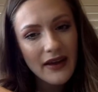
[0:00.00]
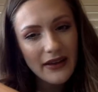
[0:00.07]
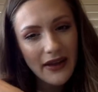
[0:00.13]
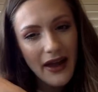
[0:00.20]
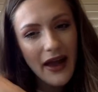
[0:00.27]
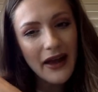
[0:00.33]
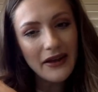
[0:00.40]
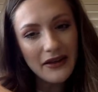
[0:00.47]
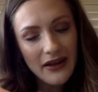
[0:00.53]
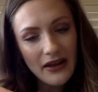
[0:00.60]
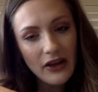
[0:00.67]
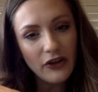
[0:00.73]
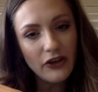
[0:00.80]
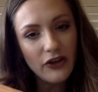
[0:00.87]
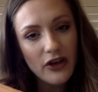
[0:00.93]
Yeah, it
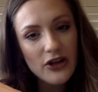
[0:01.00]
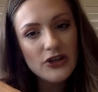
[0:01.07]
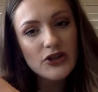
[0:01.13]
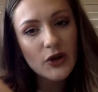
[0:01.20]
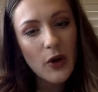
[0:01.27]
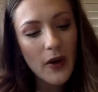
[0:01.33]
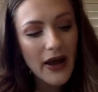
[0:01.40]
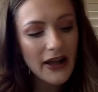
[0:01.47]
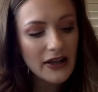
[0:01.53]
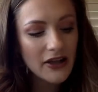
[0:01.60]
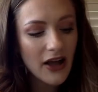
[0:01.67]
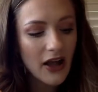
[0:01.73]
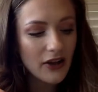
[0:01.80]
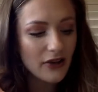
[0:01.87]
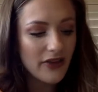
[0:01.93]
is. So go ahead and
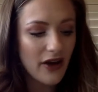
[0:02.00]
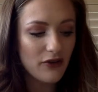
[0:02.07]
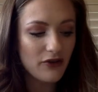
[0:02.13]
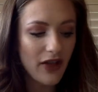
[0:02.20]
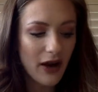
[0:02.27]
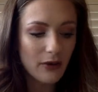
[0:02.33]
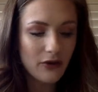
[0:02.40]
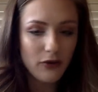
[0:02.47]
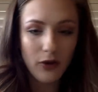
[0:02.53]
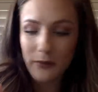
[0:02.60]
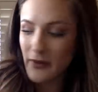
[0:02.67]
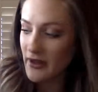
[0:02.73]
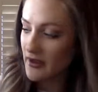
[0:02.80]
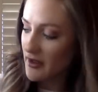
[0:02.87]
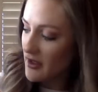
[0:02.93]
color that flower for
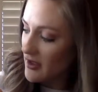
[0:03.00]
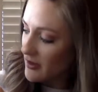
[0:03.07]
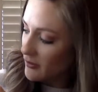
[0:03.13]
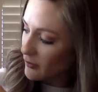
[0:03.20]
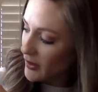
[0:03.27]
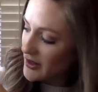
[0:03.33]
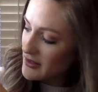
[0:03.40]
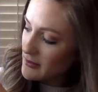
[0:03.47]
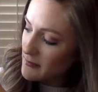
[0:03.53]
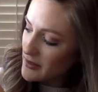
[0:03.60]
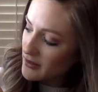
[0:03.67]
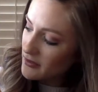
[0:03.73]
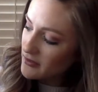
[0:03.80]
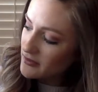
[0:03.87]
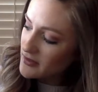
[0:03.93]
me. Right in the
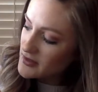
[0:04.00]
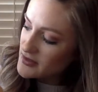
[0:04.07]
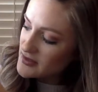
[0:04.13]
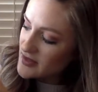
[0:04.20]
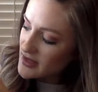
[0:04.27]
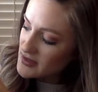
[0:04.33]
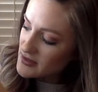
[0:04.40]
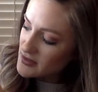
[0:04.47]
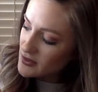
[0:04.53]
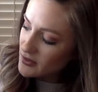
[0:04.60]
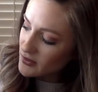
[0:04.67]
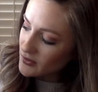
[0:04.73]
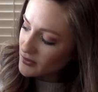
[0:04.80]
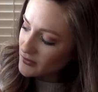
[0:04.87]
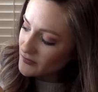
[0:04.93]
middle, there's that
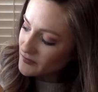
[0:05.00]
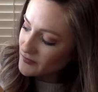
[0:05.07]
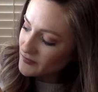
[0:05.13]
circle.